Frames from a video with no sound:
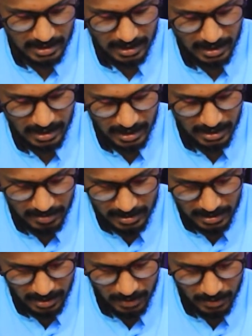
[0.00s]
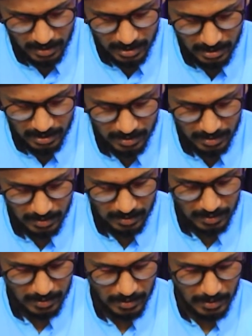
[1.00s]
so uh, now this
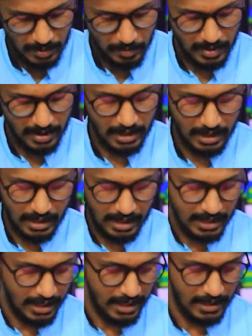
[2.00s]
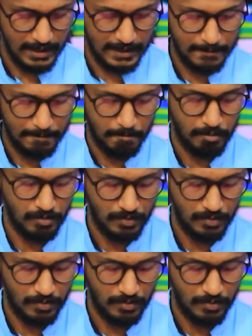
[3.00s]
is how you cut this